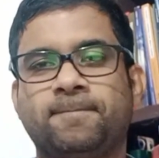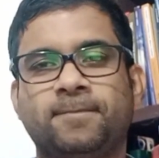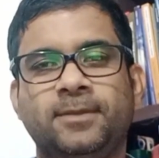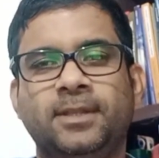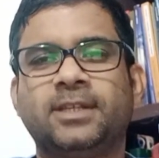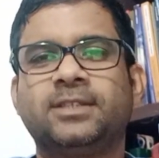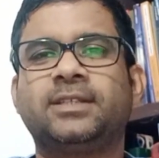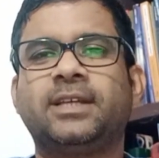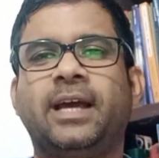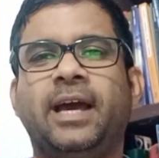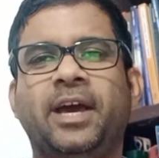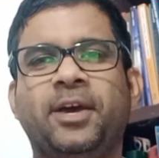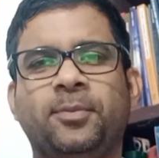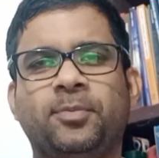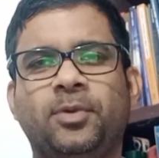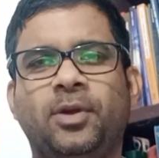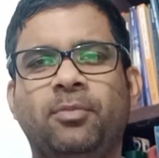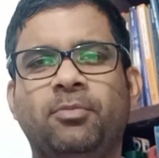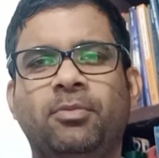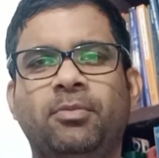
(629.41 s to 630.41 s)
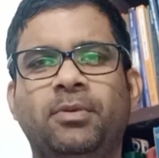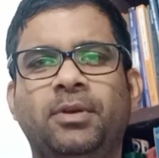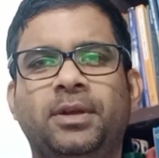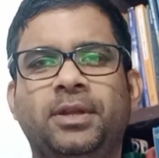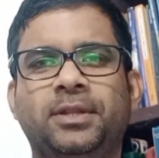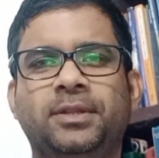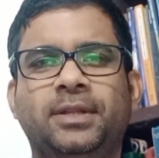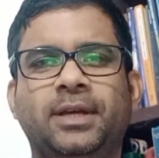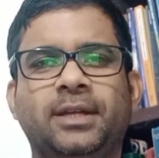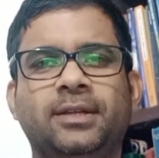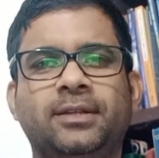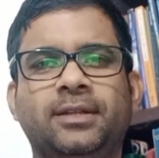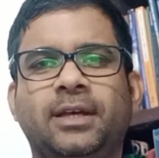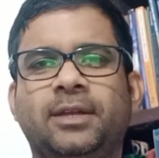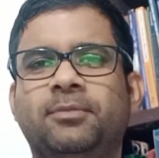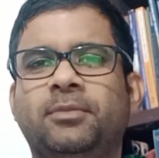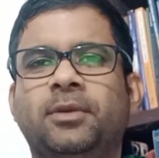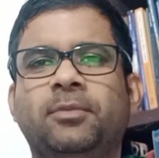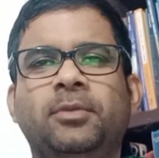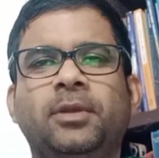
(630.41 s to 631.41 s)
there's a higher probability that
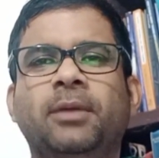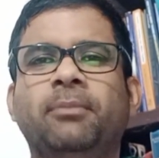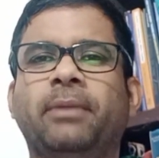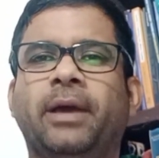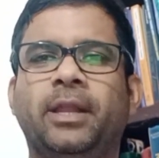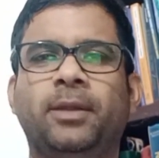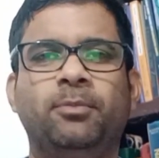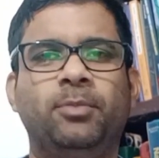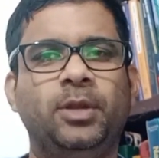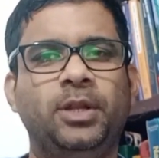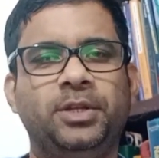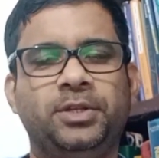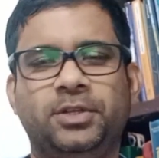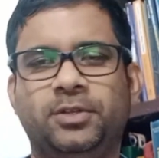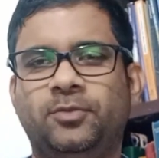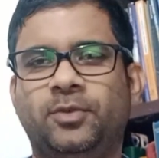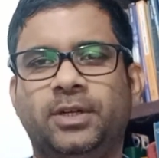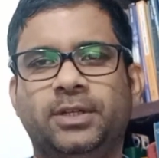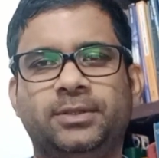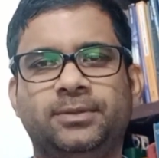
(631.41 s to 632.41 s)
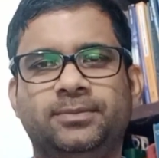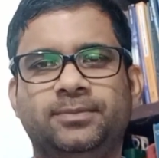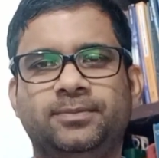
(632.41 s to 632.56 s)
that may be a manipulated one.